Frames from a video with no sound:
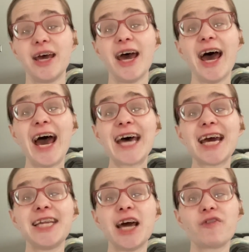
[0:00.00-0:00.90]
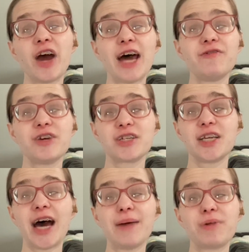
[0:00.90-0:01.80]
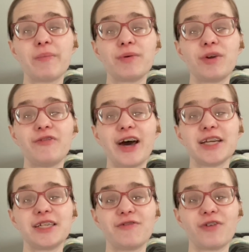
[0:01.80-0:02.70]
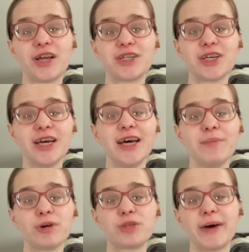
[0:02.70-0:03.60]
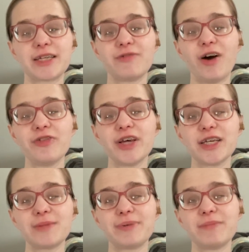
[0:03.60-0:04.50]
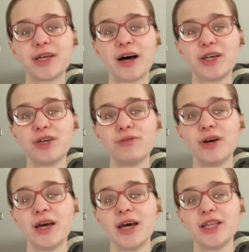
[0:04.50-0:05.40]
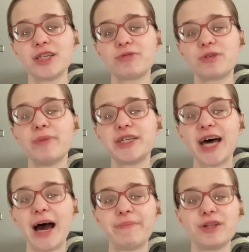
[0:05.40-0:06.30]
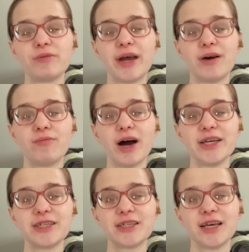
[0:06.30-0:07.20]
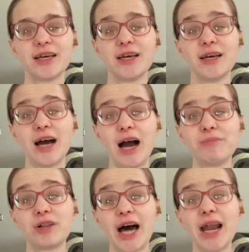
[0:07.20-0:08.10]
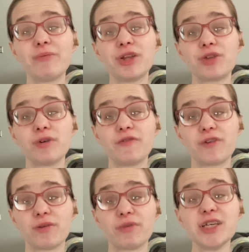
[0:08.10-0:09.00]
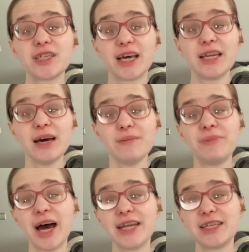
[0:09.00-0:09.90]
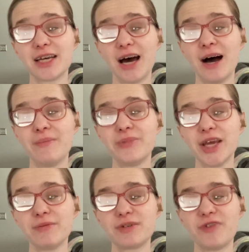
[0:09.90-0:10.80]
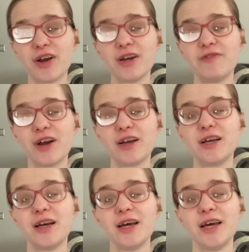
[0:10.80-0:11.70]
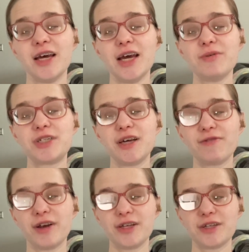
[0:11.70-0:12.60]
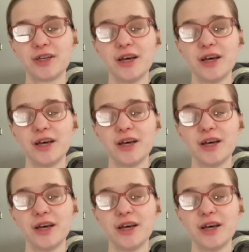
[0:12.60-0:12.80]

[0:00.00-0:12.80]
Had I never had vision, I probably would have had a different perspective on this, but I'm telling you, this was meant to happen the way it was. I'm glad I went through it for a reason, but it was it was different.